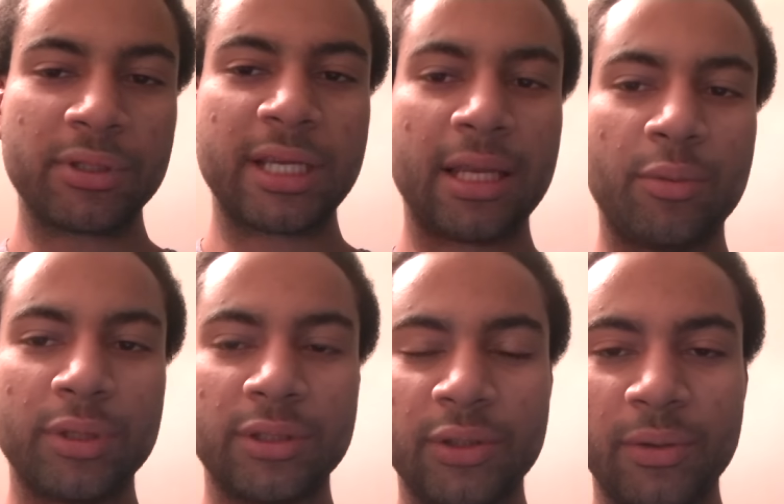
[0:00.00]
saying he
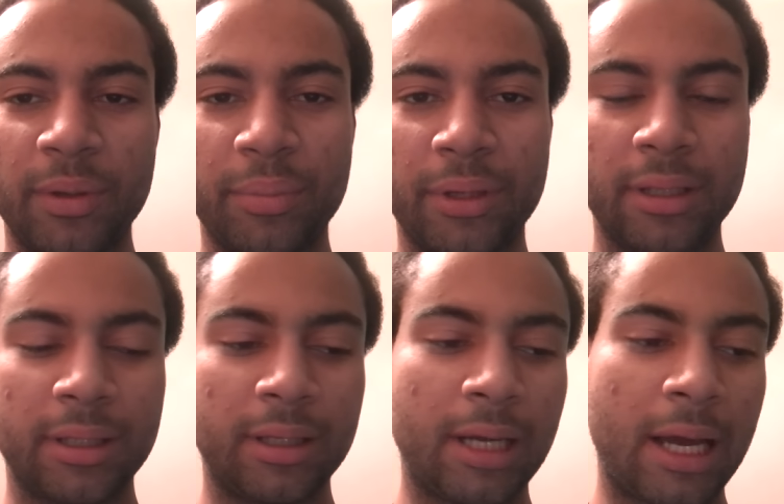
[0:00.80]
wouldn't do it, but
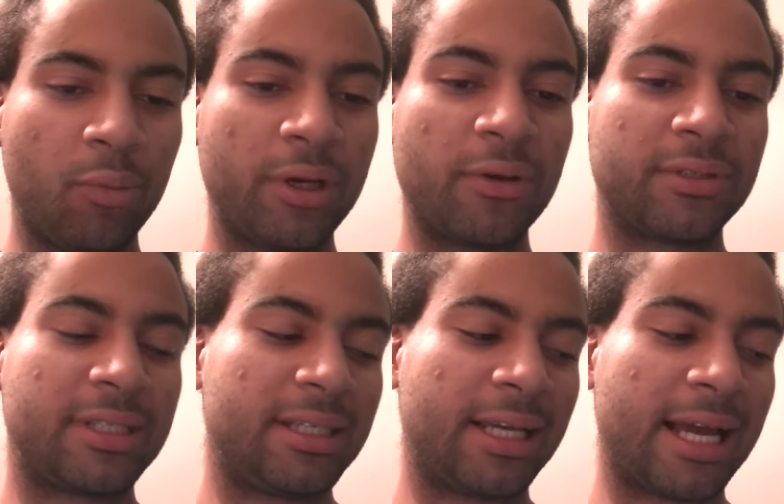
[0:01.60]
we don't
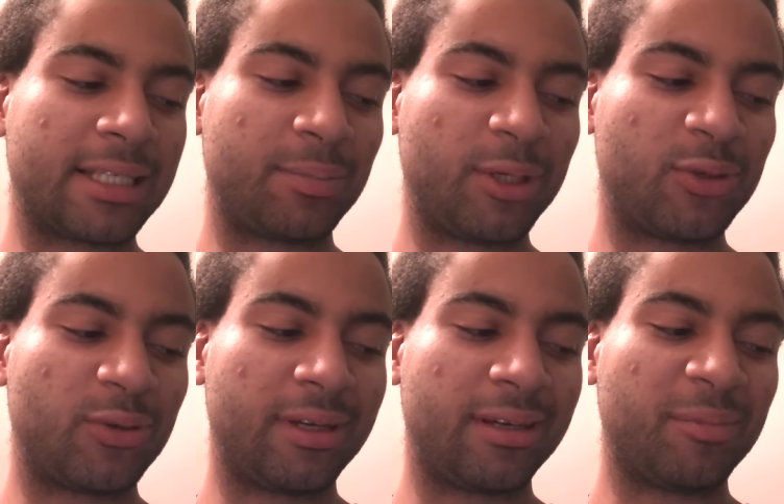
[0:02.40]
see the guy speak
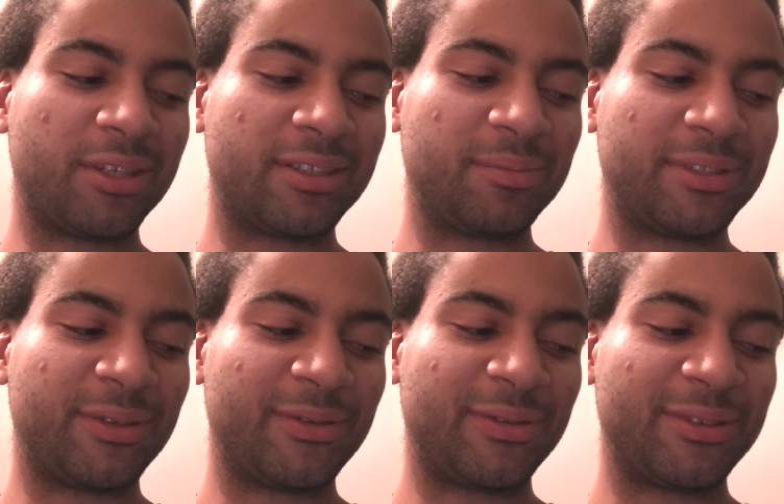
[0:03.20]
Twi much himself,